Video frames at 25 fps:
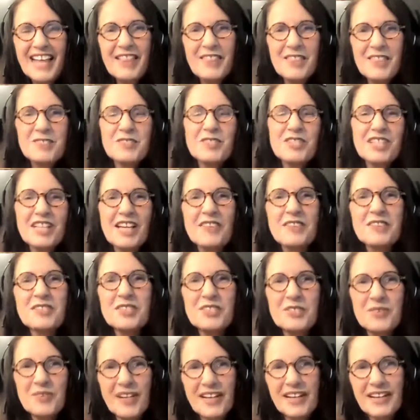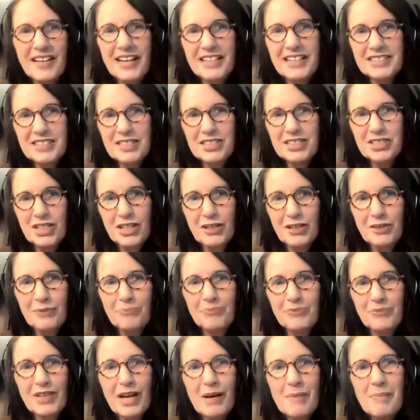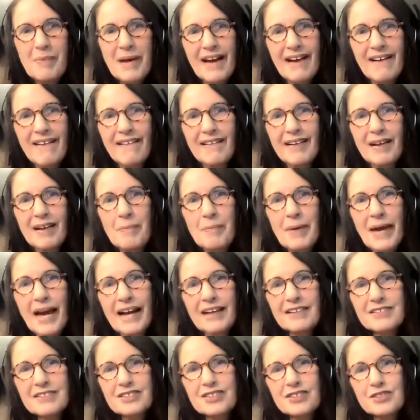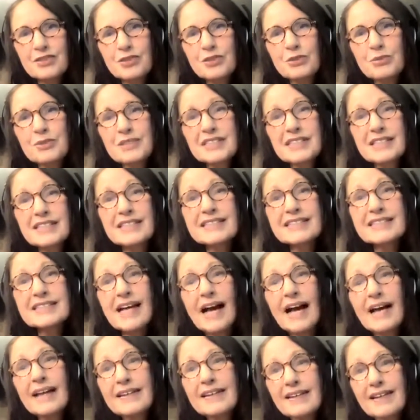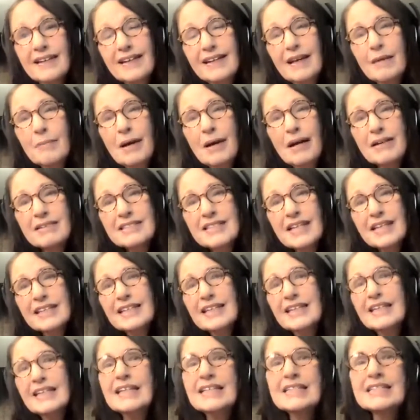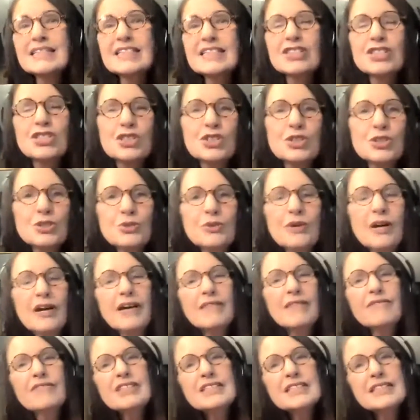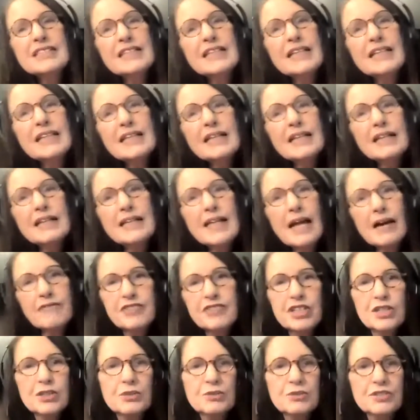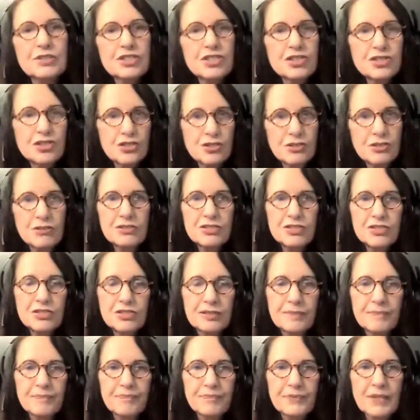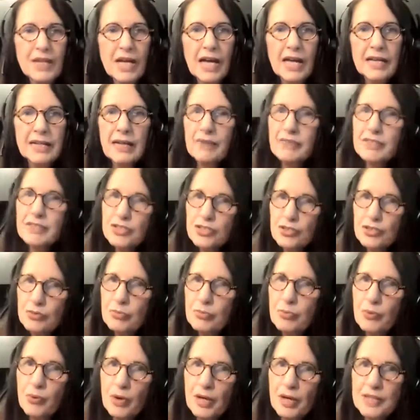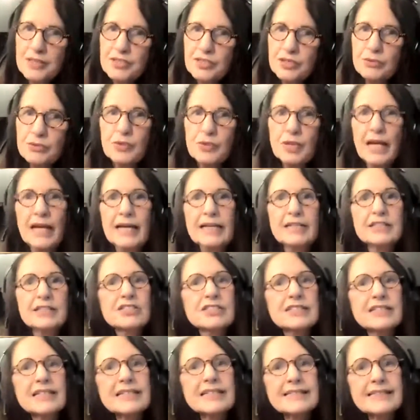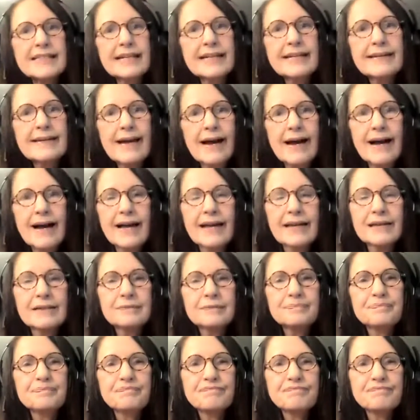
There's another story I'd like to share about a pastor who is excited about taking his 2 visiting nephews to church. Now, the 2 boys, who were age 6 and 9,